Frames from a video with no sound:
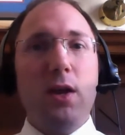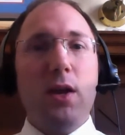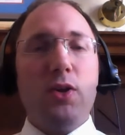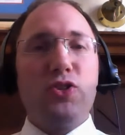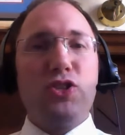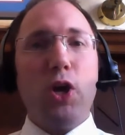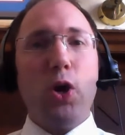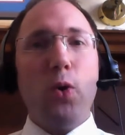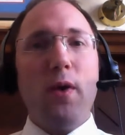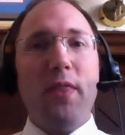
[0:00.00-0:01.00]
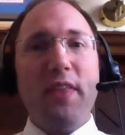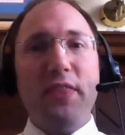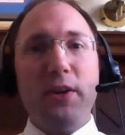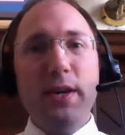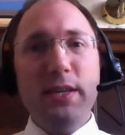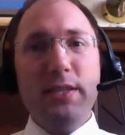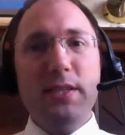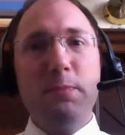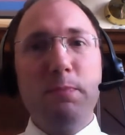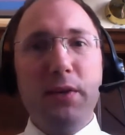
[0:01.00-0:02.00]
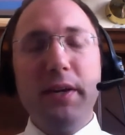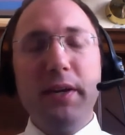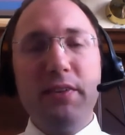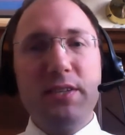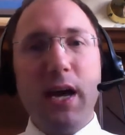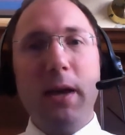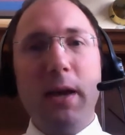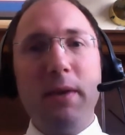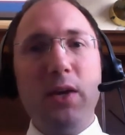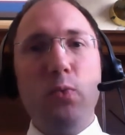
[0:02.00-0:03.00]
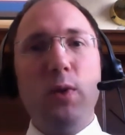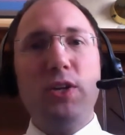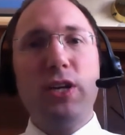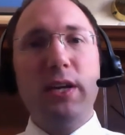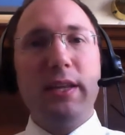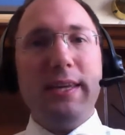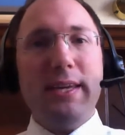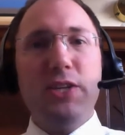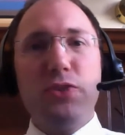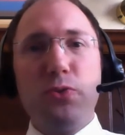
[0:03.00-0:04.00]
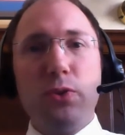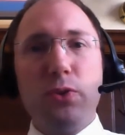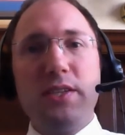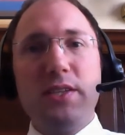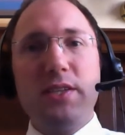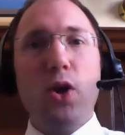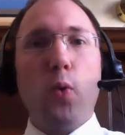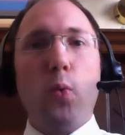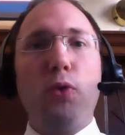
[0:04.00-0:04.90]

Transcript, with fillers: so that there is this period of time in which the Israelites were